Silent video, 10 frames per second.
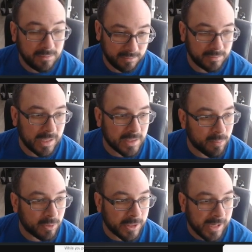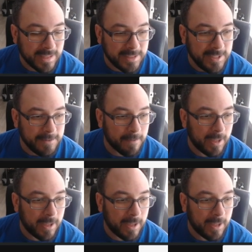That's pretty nasty.